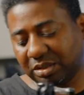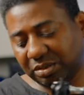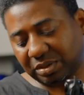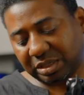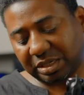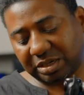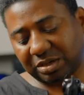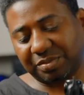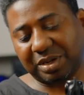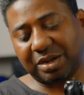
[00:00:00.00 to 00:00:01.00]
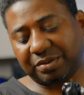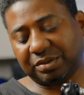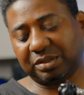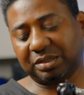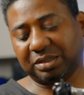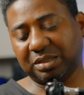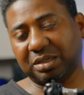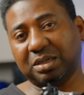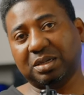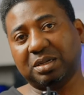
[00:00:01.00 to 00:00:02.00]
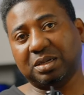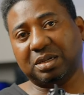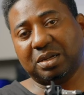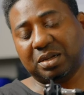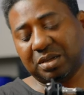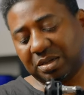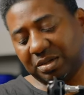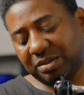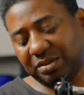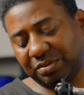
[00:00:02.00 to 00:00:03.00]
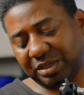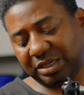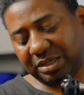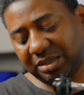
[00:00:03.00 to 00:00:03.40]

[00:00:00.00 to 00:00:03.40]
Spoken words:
this one can come out all the way.